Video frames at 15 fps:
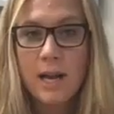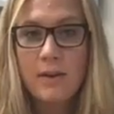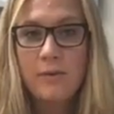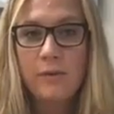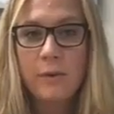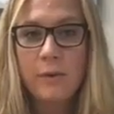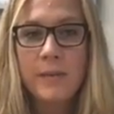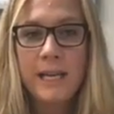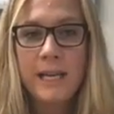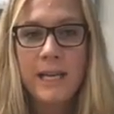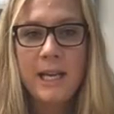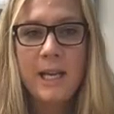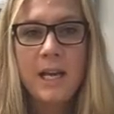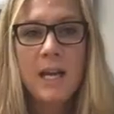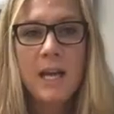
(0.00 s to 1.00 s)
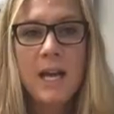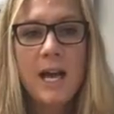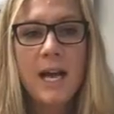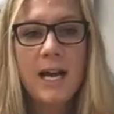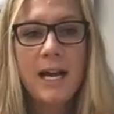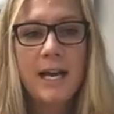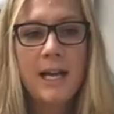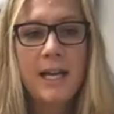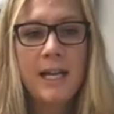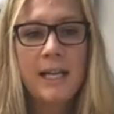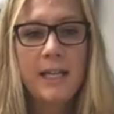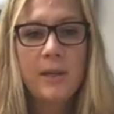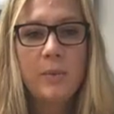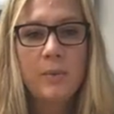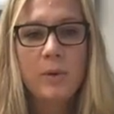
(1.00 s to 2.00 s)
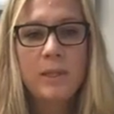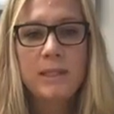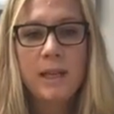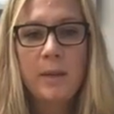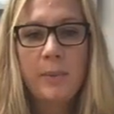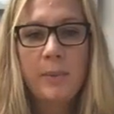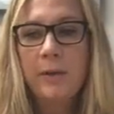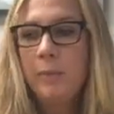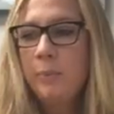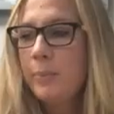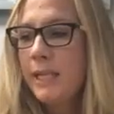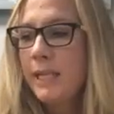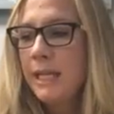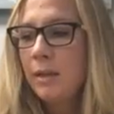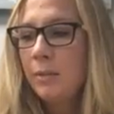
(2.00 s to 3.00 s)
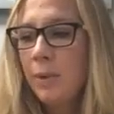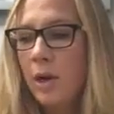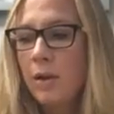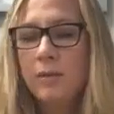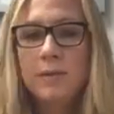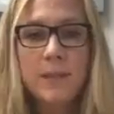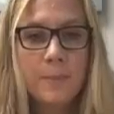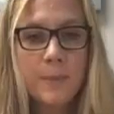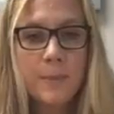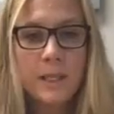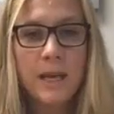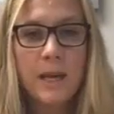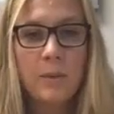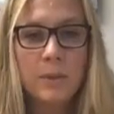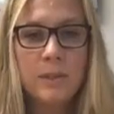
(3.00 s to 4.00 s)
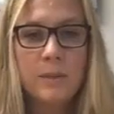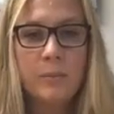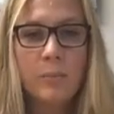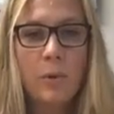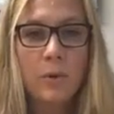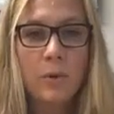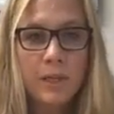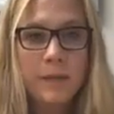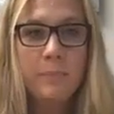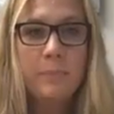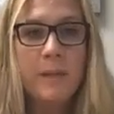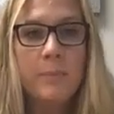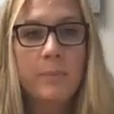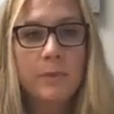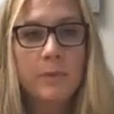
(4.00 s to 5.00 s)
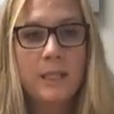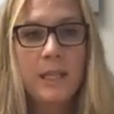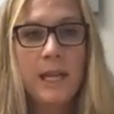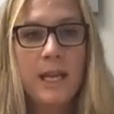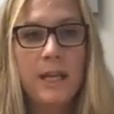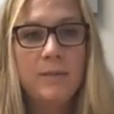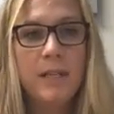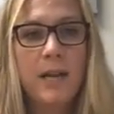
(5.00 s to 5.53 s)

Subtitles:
And for me, it was about being part of something that was important in people's lives.